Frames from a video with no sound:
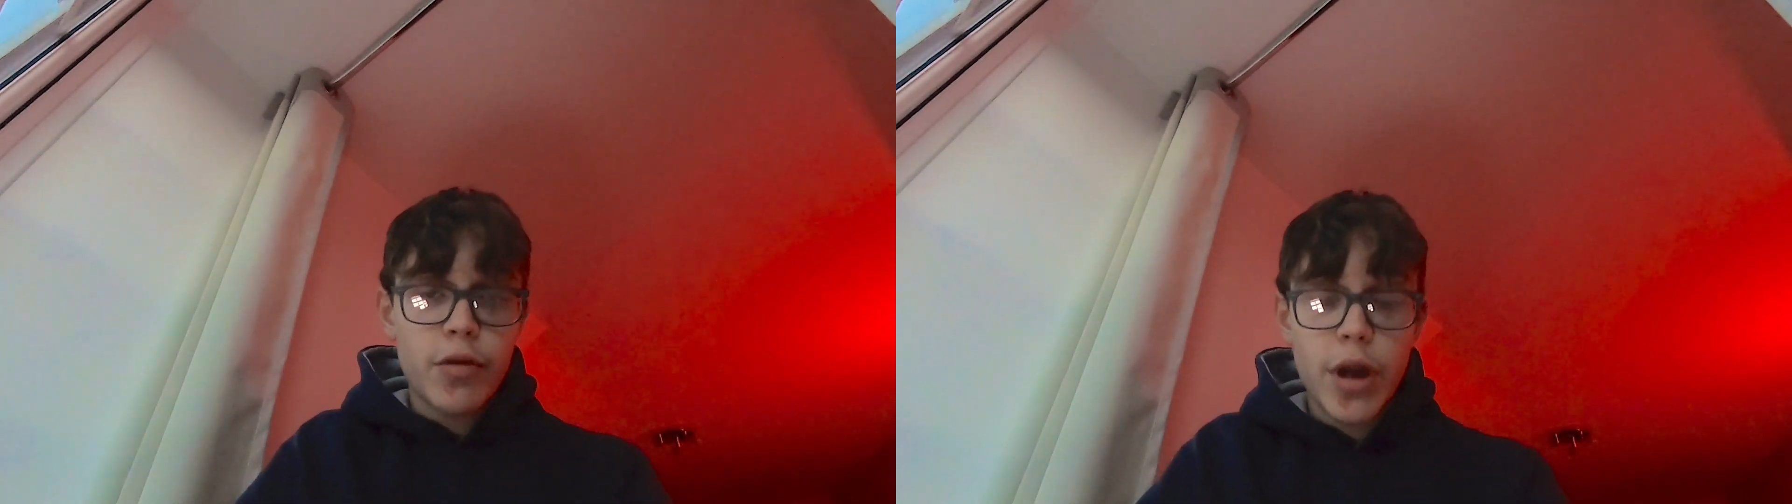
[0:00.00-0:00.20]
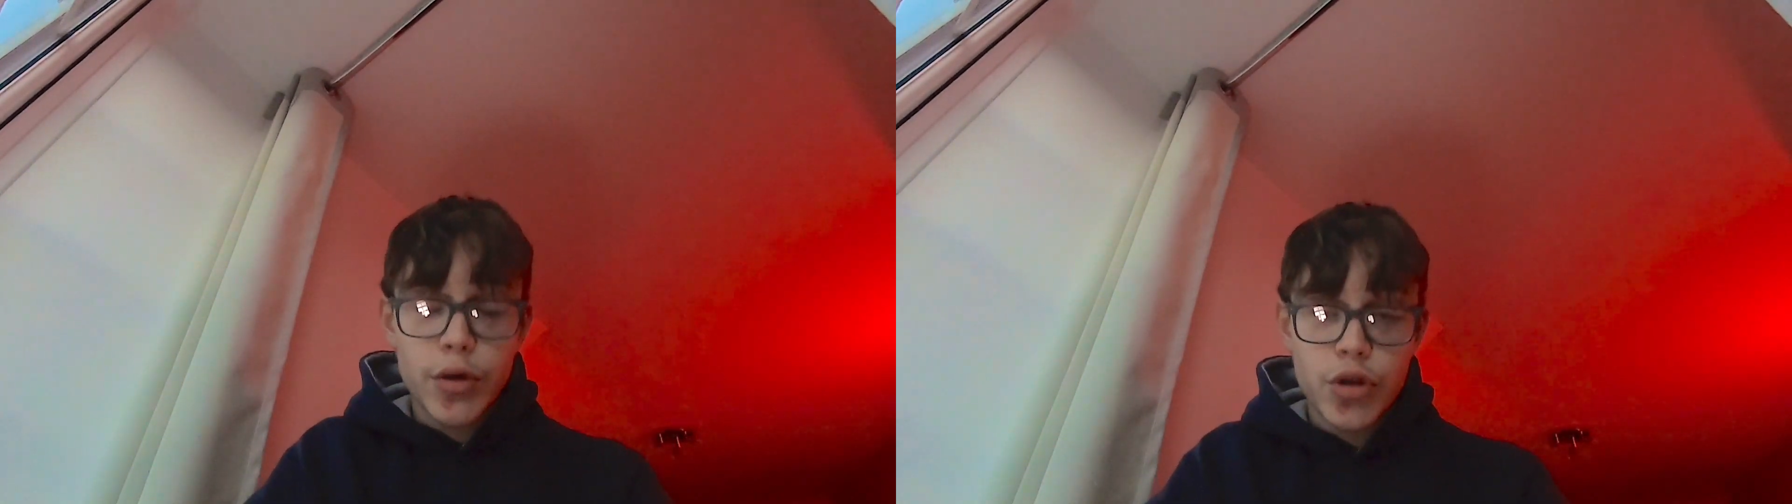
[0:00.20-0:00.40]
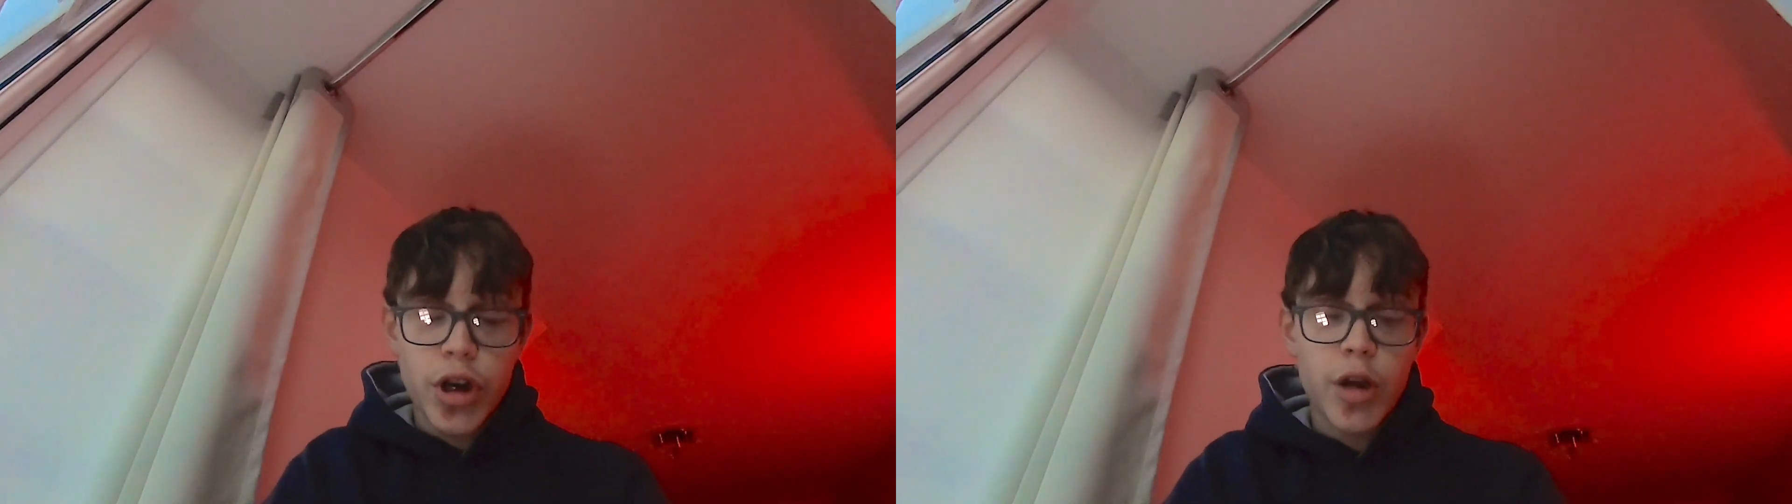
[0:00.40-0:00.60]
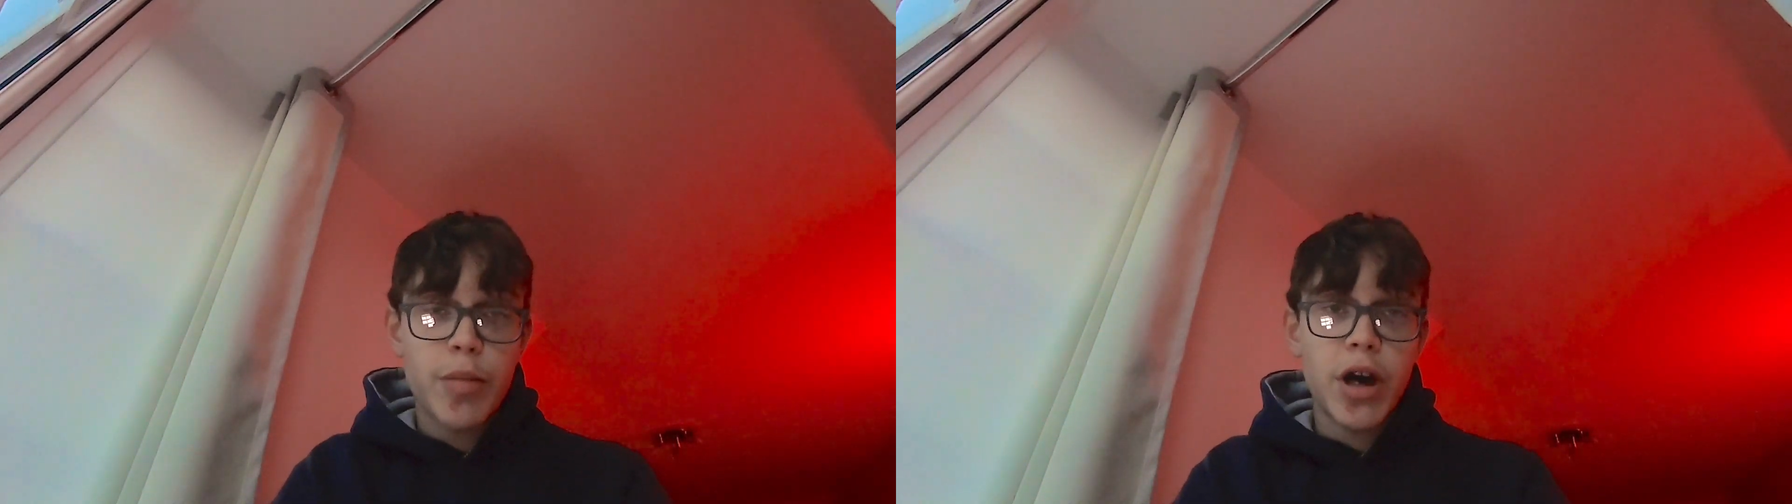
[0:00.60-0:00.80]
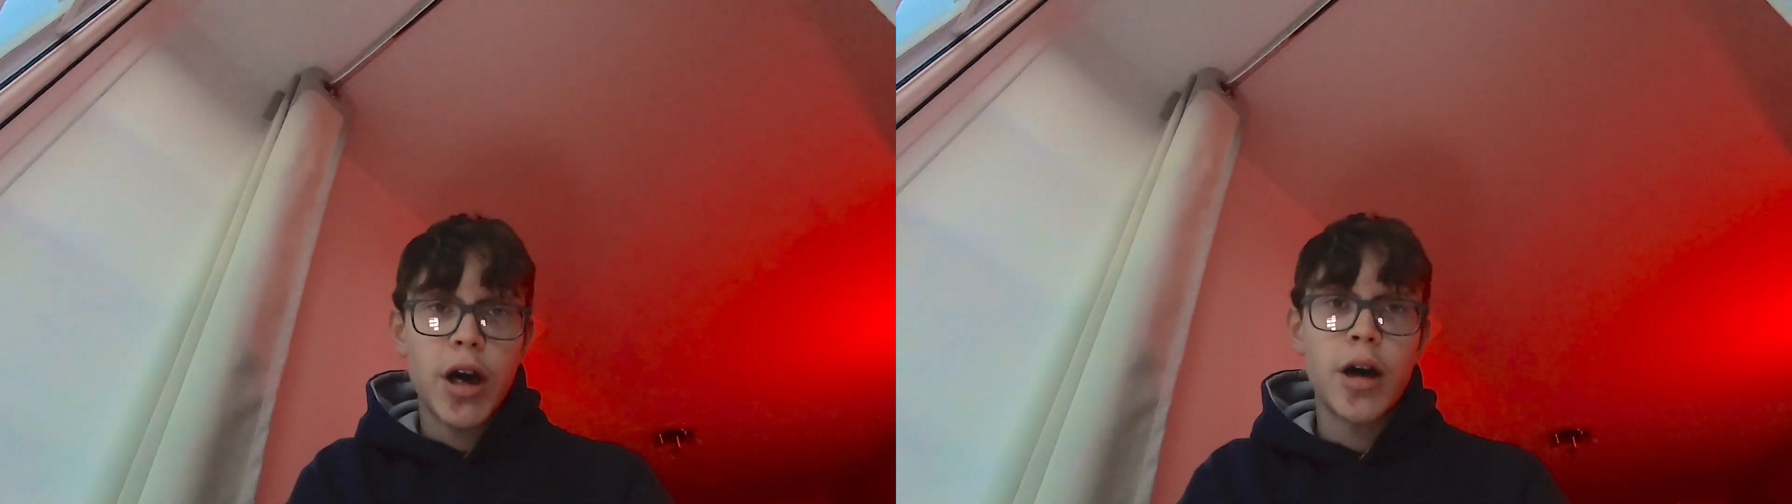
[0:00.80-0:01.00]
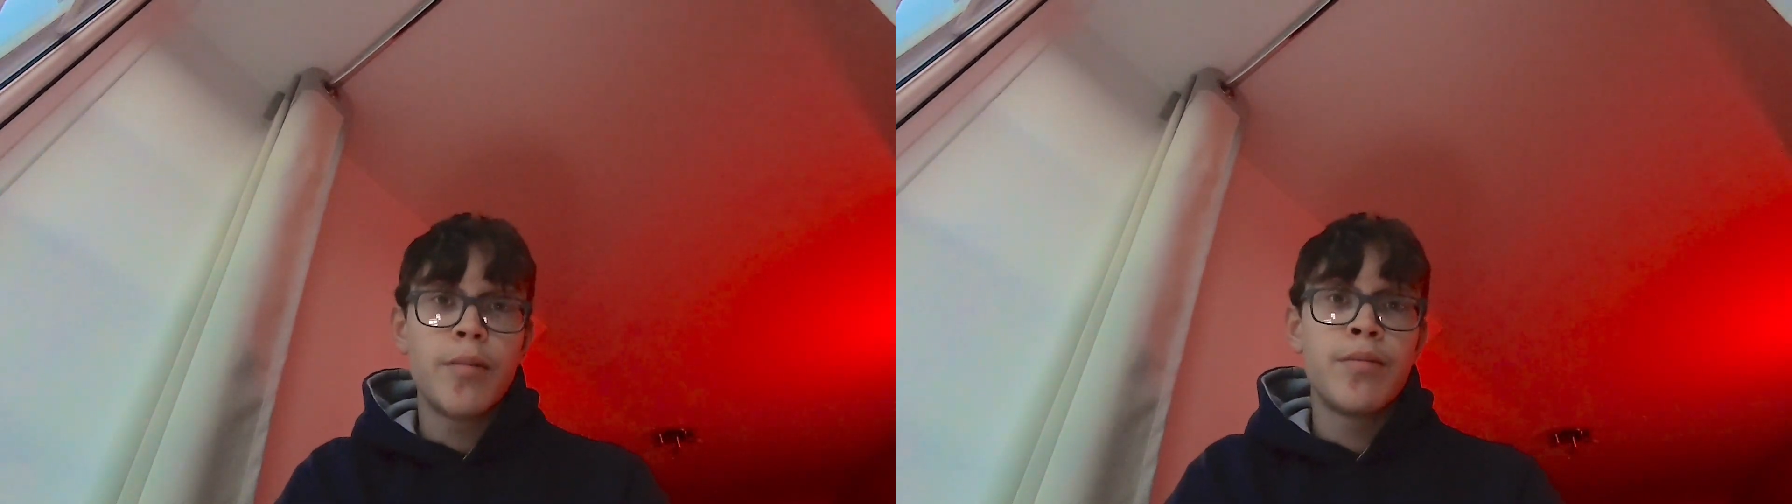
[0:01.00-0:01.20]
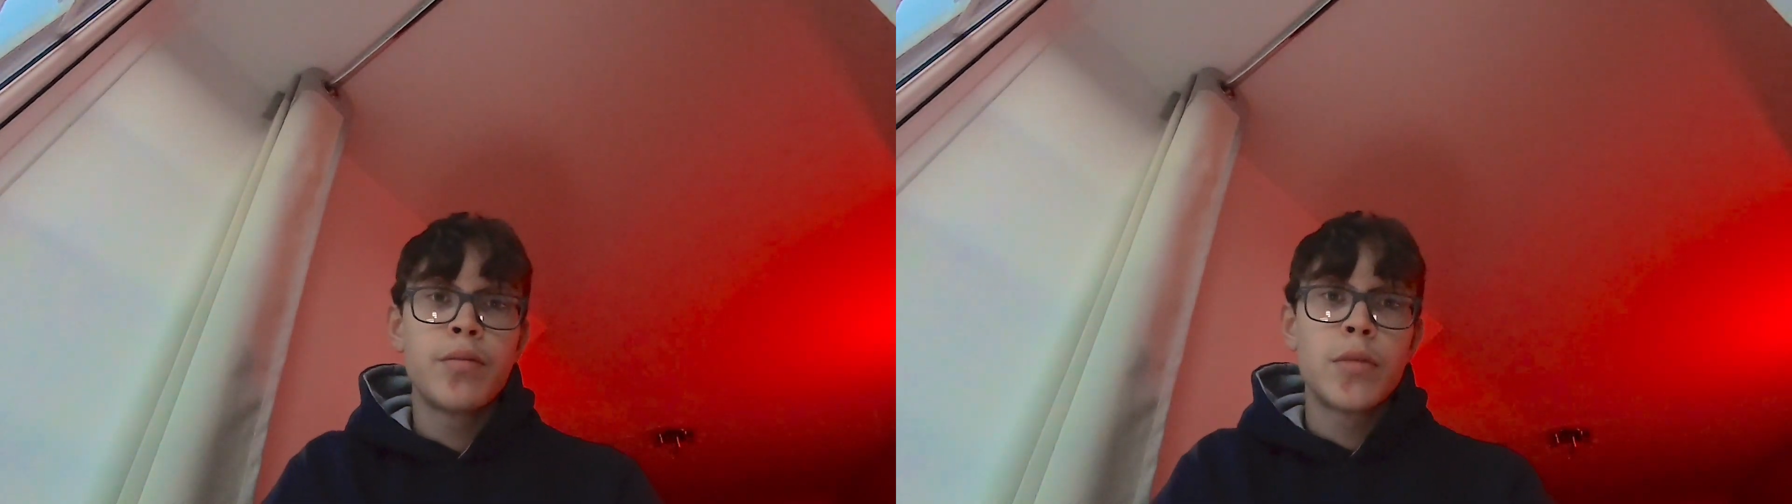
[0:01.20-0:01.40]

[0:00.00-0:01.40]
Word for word: rail trick, but um,